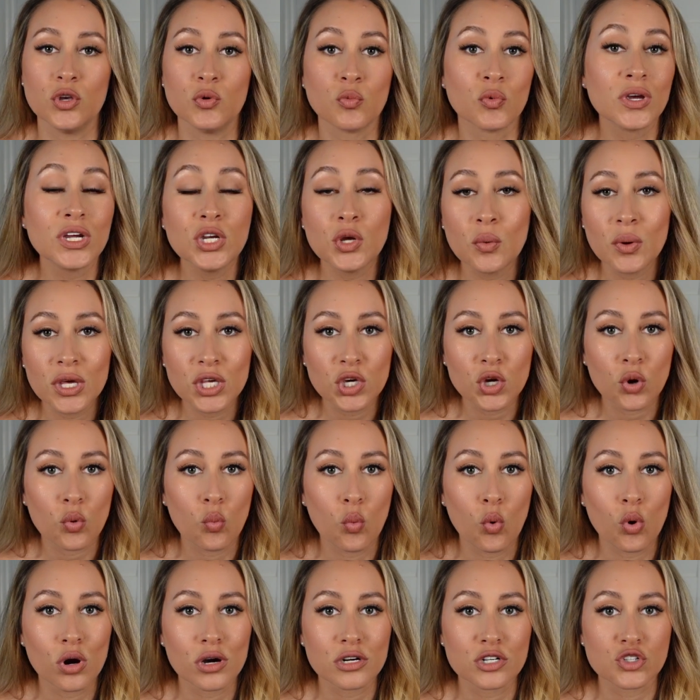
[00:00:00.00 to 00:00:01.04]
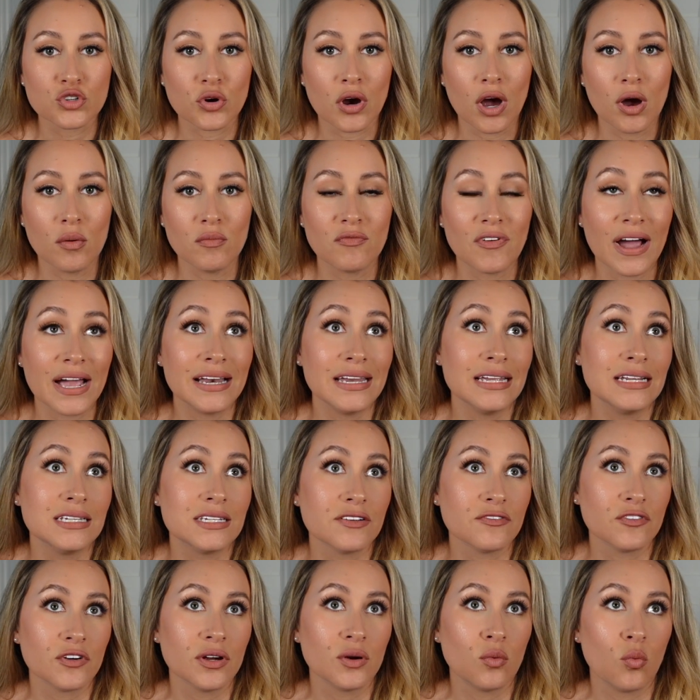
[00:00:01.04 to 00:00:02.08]
renewing your wardrobe, finding
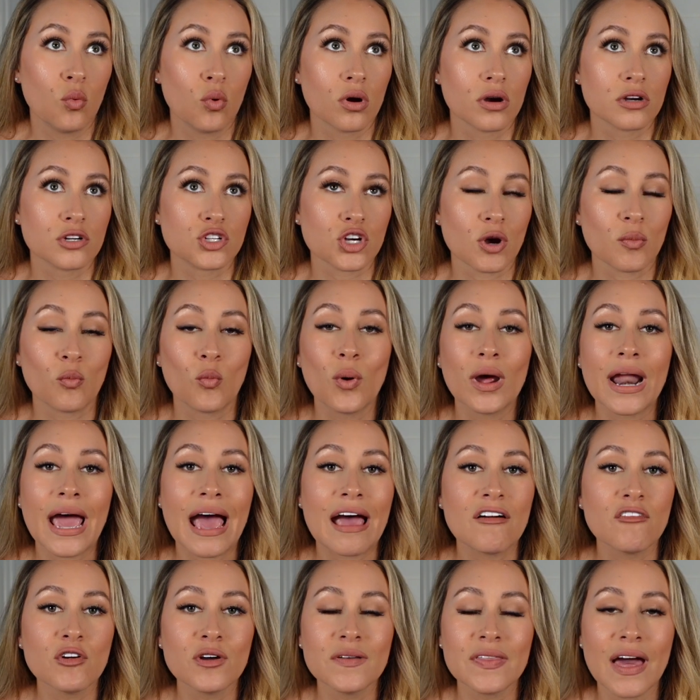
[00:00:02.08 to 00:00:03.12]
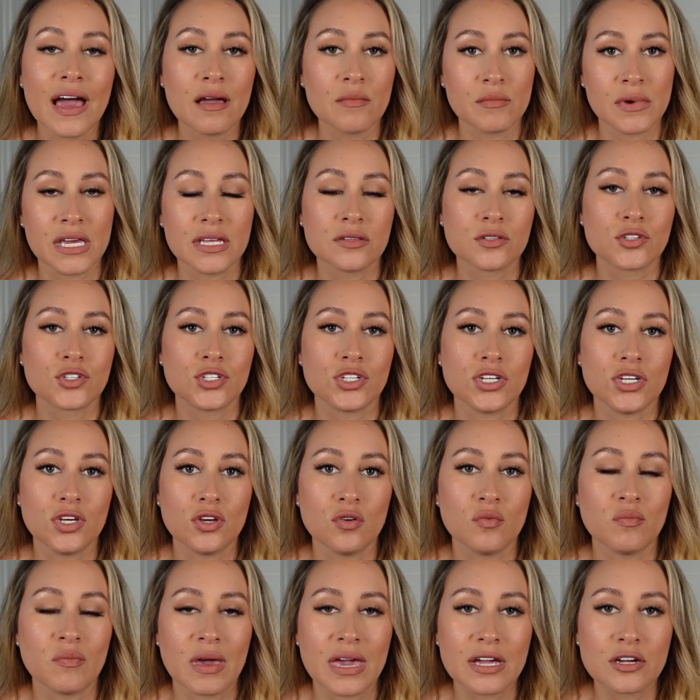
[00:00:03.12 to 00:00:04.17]
different wardrobe, whatever that means to
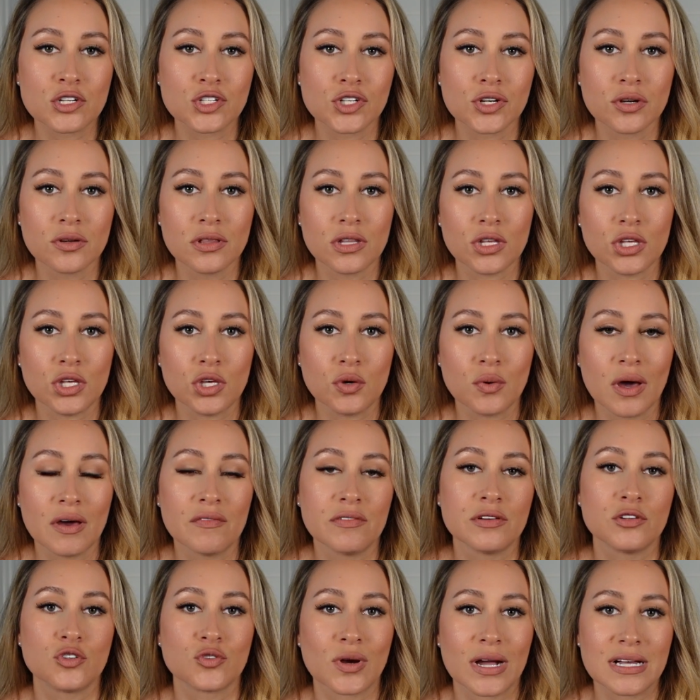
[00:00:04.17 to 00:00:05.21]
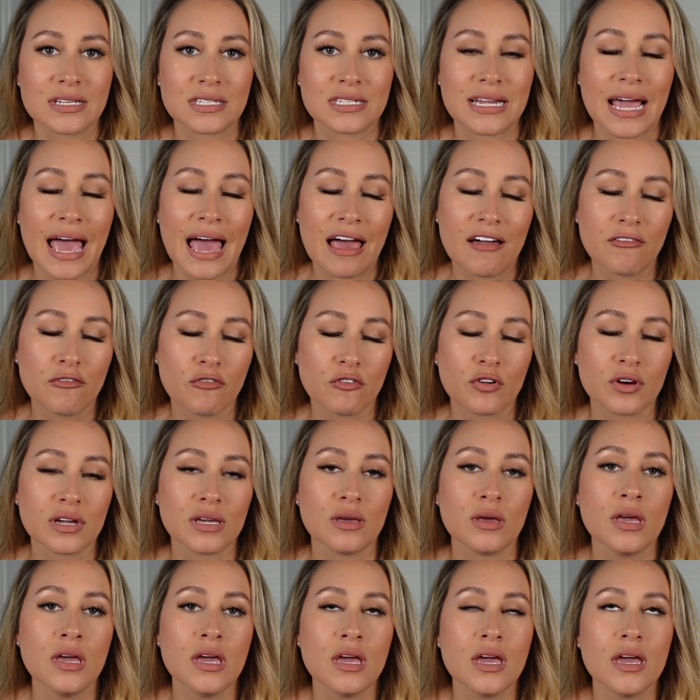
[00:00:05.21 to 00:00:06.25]
you, make sure that you have addressed
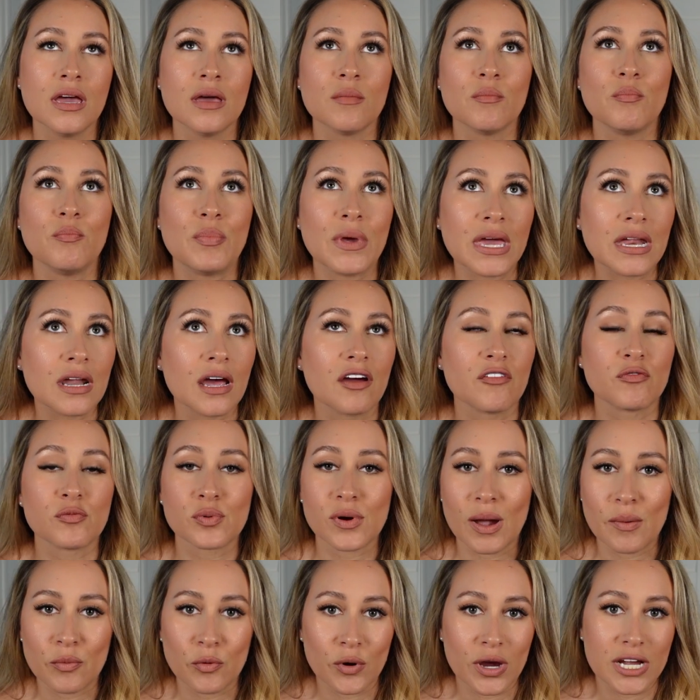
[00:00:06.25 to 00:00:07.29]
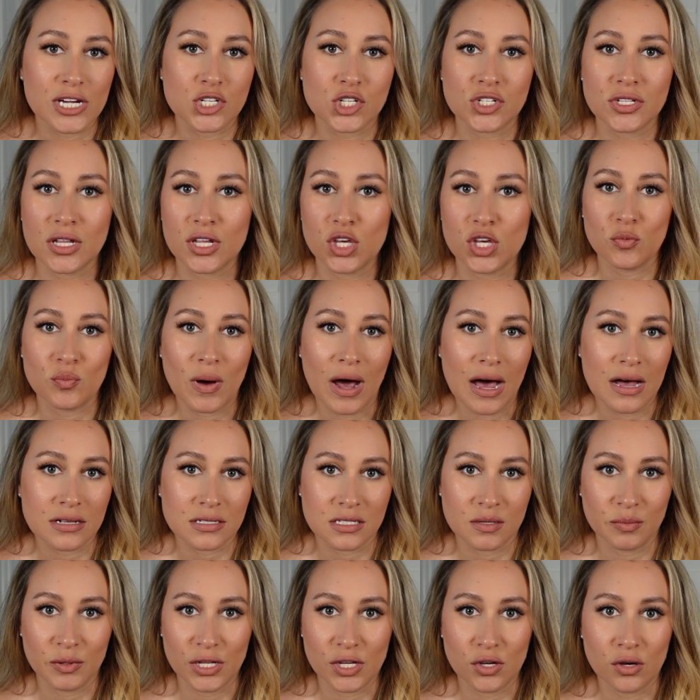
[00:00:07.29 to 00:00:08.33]
every bit of preparation
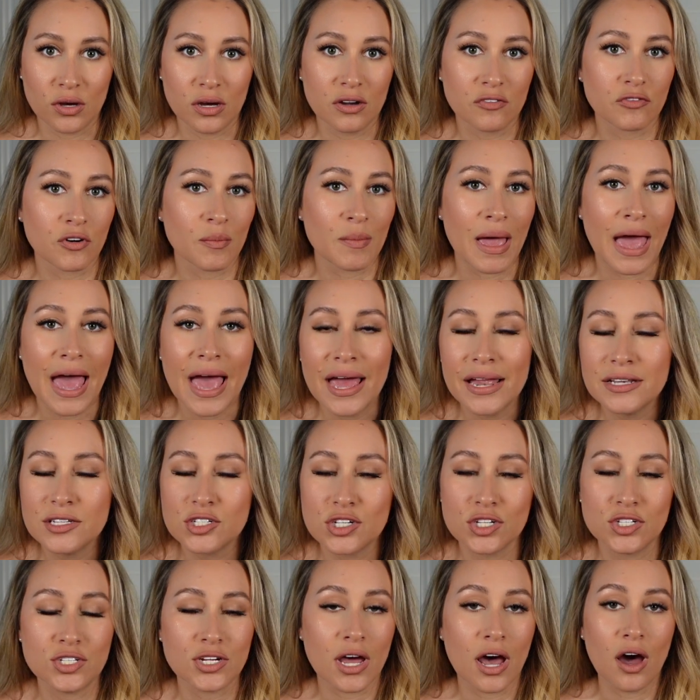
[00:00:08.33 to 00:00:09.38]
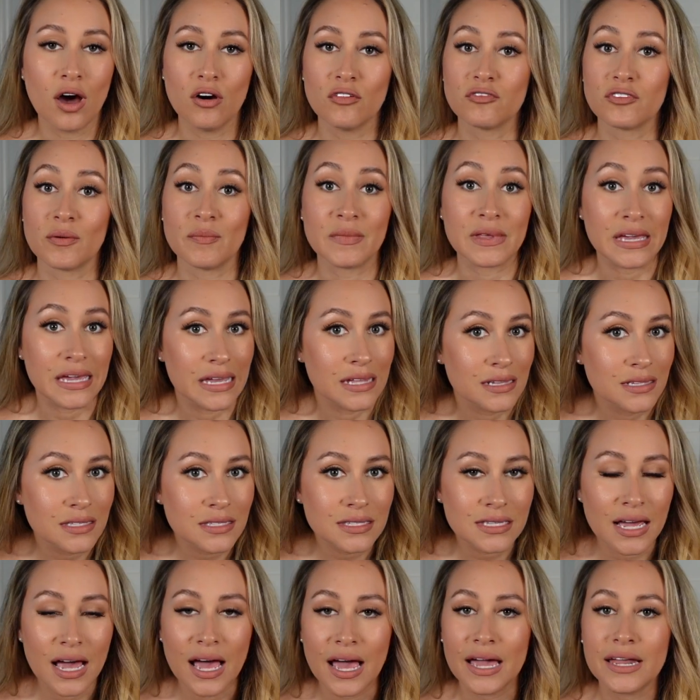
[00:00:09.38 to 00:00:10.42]
possibly could, from head to toe, from the
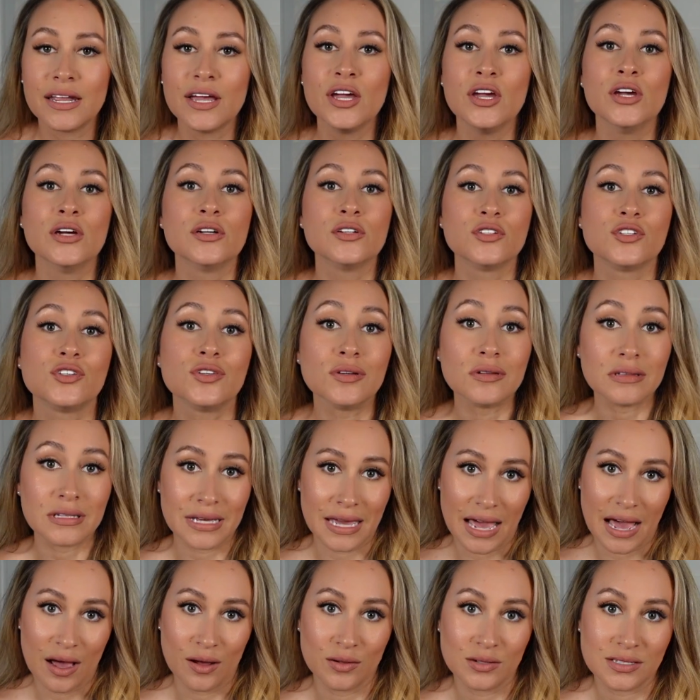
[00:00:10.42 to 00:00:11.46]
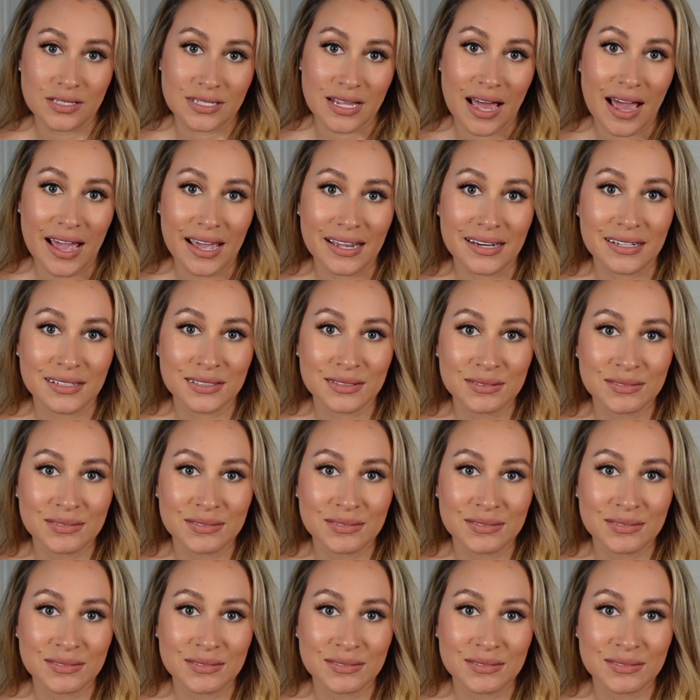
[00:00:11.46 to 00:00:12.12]
inside to the outside.